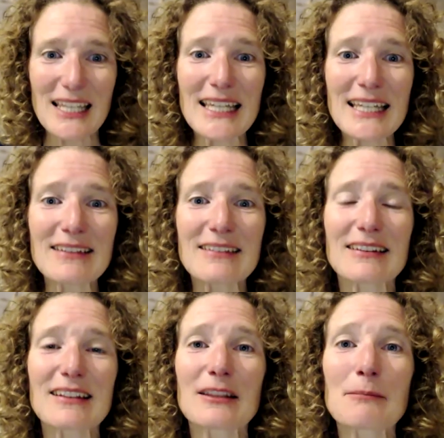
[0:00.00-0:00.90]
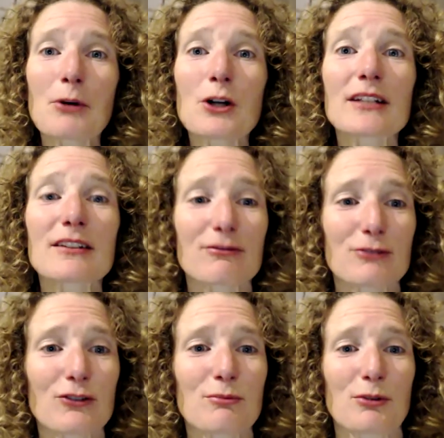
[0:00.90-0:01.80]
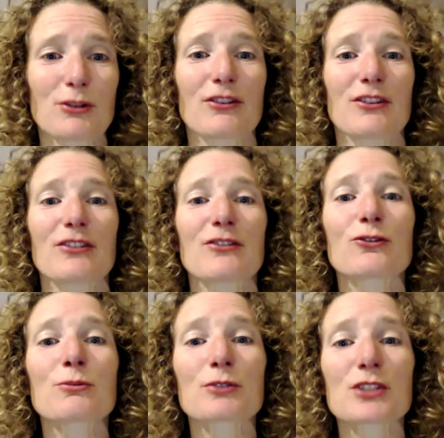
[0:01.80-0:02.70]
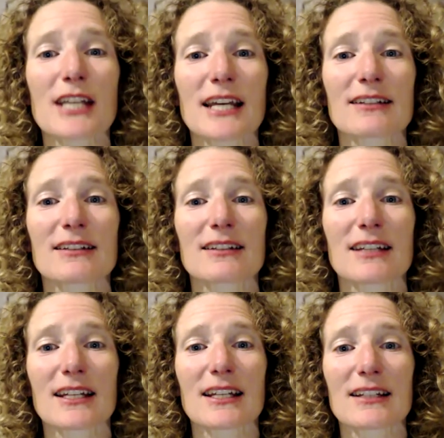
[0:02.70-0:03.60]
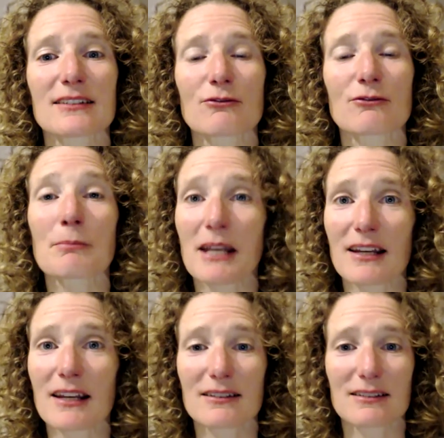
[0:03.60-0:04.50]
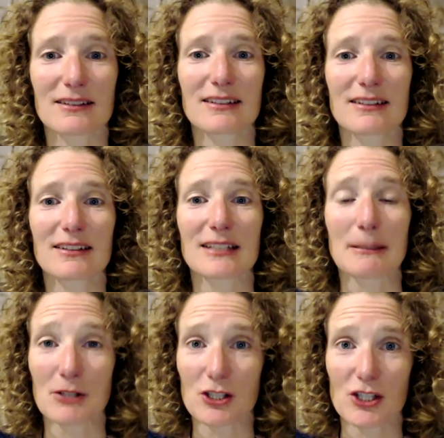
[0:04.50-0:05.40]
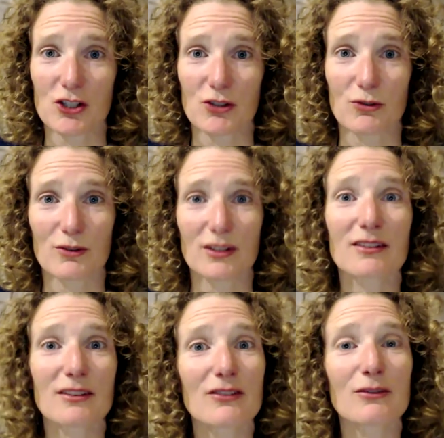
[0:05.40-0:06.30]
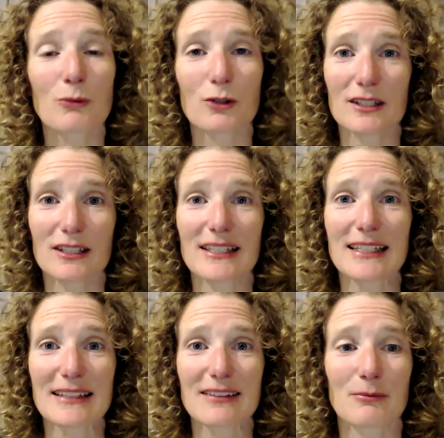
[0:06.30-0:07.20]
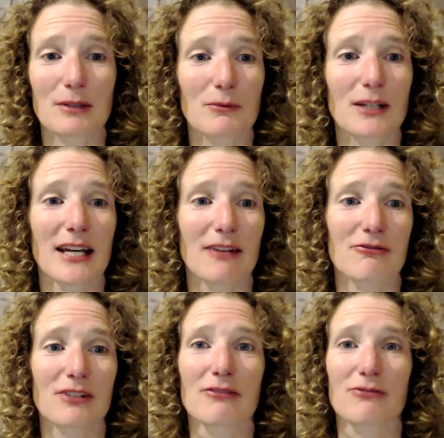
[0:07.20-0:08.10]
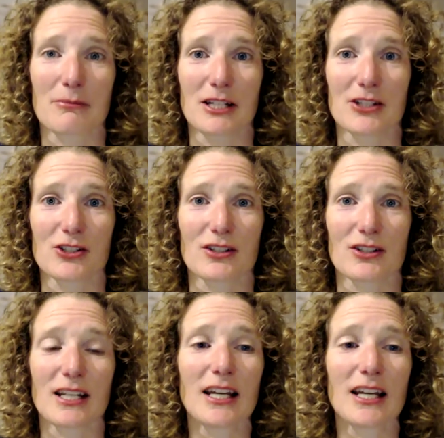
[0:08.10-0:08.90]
It's the body's responses to protect it and repair the damaged tissue. This is what it is when we have inflammation.